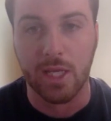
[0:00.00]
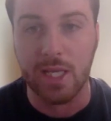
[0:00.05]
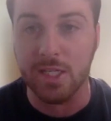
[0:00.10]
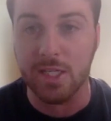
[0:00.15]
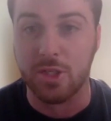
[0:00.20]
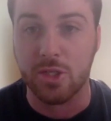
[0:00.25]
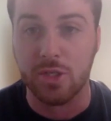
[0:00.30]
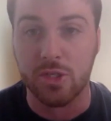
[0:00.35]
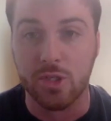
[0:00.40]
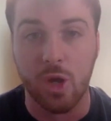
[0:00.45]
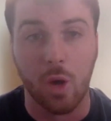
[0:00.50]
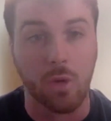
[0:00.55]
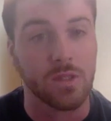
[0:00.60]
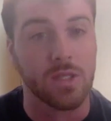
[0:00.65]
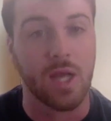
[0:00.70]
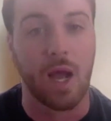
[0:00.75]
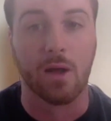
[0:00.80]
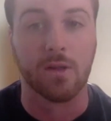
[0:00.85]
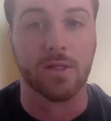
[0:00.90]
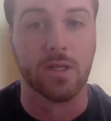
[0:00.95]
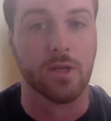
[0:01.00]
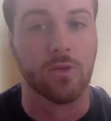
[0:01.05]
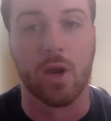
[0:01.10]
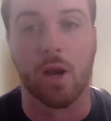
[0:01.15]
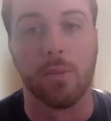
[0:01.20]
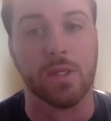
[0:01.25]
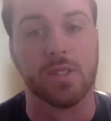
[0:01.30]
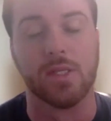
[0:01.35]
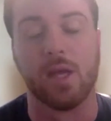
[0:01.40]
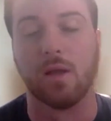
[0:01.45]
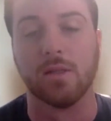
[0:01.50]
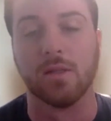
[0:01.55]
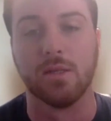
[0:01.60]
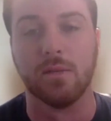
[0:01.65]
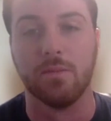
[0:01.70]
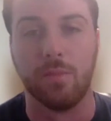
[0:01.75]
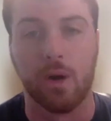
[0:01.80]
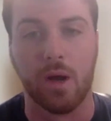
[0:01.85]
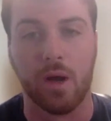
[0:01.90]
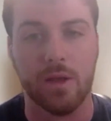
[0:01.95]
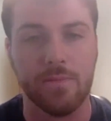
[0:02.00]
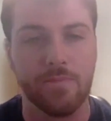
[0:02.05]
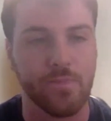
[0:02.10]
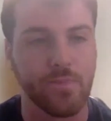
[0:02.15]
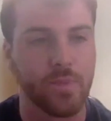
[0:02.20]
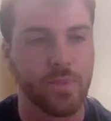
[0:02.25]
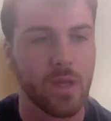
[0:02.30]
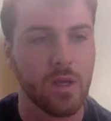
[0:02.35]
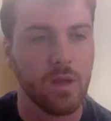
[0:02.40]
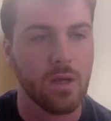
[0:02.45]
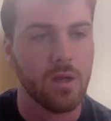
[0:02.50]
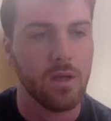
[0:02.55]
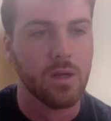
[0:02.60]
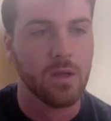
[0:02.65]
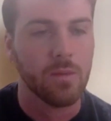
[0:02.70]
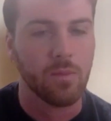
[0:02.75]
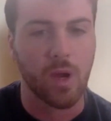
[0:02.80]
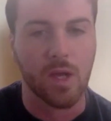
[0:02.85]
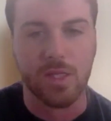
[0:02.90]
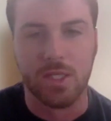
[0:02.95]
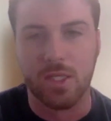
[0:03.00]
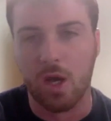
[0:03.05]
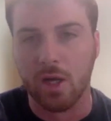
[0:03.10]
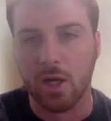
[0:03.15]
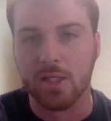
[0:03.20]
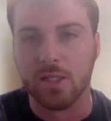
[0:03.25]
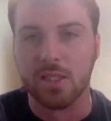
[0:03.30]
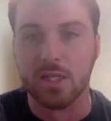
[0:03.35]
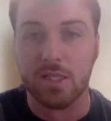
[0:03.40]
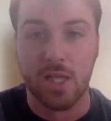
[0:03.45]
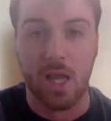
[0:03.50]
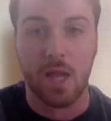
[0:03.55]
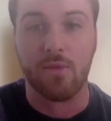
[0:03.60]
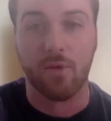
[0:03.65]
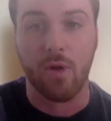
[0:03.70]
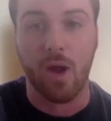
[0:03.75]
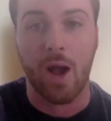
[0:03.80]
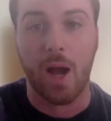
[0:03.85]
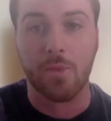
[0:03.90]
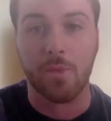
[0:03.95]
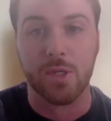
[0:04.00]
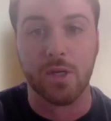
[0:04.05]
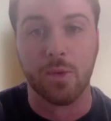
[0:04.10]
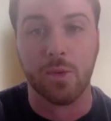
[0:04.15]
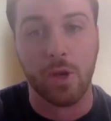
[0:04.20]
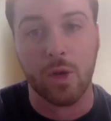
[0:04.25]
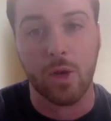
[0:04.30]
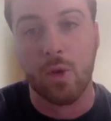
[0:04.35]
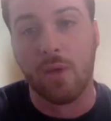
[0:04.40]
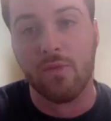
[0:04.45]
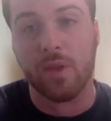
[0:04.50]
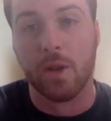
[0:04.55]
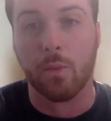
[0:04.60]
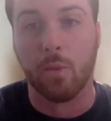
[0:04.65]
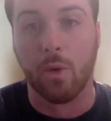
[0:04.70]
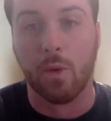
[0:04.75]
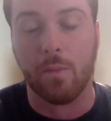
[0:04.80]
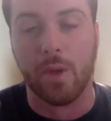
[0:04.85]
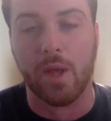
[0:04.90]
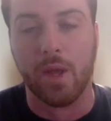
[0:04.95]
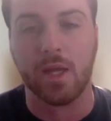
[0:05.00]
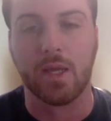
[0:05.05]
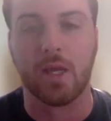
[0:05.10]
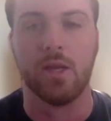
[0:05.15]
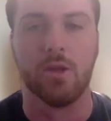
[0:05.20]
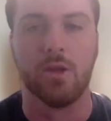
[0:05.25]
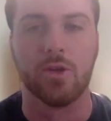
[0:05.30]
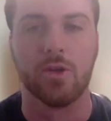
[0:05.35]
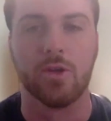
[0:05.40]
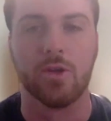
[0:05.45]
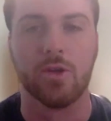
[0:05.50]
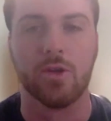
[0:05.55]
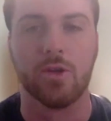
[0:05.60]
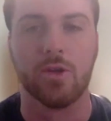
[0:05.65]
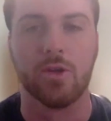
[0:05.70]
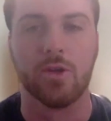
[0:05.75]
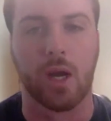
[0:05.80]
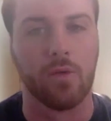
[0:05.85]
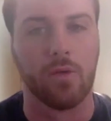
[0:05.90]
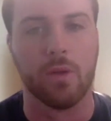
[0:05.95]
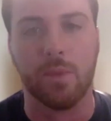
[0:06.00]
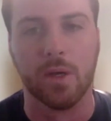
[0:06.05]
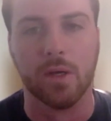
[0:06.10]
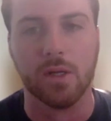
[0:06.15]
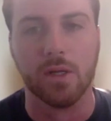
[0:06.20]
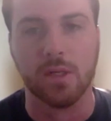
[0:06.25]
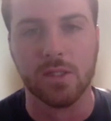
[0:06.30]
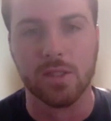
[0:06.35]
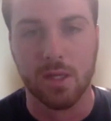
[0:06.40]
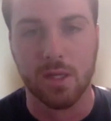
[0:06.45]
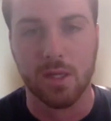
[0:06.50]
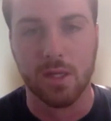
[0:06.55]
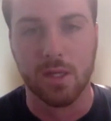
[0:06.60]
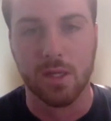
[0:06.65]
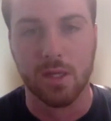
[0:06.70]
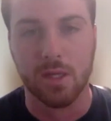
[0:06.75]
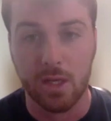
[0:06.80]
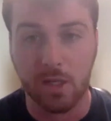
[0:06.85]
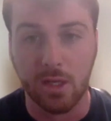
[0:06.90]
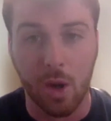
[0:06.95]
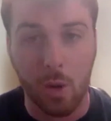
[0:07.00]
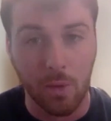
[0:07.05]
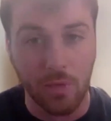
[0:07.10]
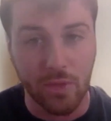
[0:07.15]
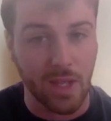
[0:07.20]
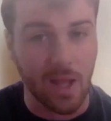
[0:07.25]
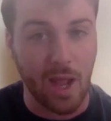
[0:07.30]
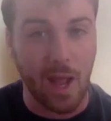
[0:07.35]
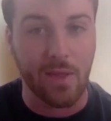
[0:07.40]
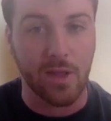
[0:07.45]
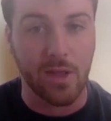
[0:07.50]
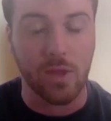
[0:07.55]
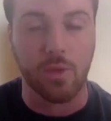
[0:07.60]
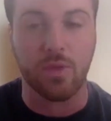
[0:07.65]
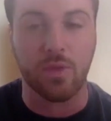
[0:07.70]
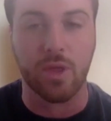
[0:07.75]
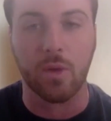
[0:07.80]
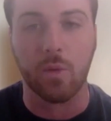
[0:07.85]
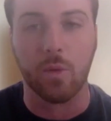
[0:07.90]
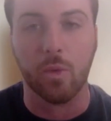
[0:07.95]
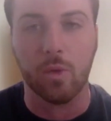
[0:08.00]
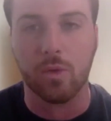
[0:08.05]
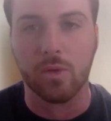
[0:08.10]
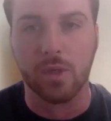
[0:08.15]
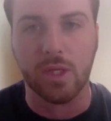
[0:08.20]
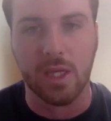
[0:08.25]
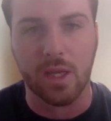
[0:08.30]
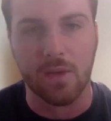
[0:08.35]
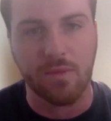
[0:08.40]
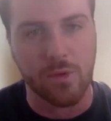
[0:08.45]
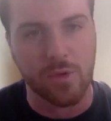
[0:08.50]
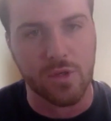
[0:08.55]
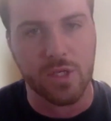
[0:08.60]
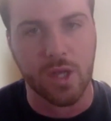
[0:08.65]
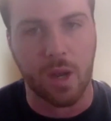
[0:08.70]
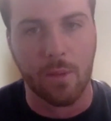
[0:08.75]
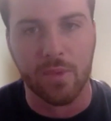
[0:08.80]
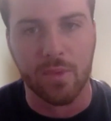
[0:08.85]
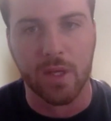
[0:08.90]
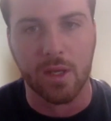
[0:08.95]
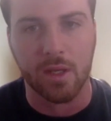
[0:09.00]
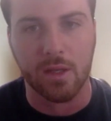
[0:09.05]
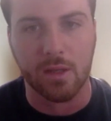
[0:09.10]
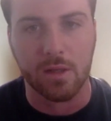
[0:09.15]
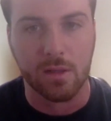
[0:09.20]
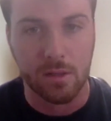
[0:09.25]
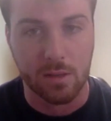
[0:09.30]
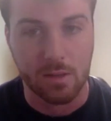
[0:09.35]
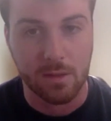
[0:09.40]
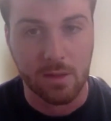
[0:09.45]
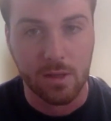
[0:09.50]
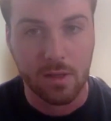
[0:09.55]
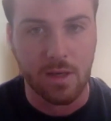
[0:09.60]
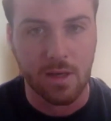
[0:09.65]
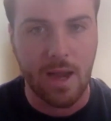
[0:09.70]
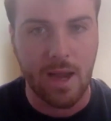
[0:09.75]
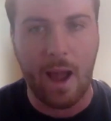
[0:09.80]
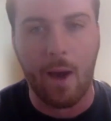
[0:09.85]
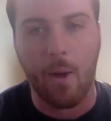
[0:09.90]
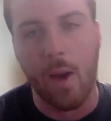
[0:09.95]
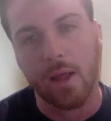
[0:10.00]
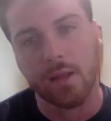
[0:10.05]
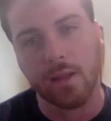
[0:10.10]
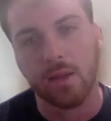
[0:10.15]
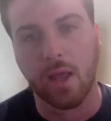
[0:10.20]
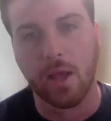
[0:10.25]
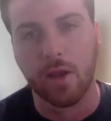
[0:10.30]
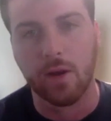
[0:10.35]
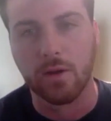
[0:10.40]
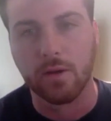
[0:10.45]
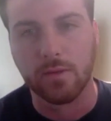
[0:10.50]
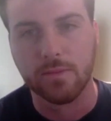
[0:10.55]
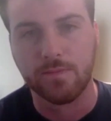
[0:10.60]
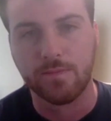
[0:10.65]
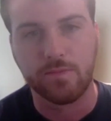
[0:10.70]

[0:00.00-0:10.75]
He's so talented, incredibly talented, but Bryce Young is the safer option. When you have the number one pick and you're trying to rebuild, go with the guy that you think will give you something now and later.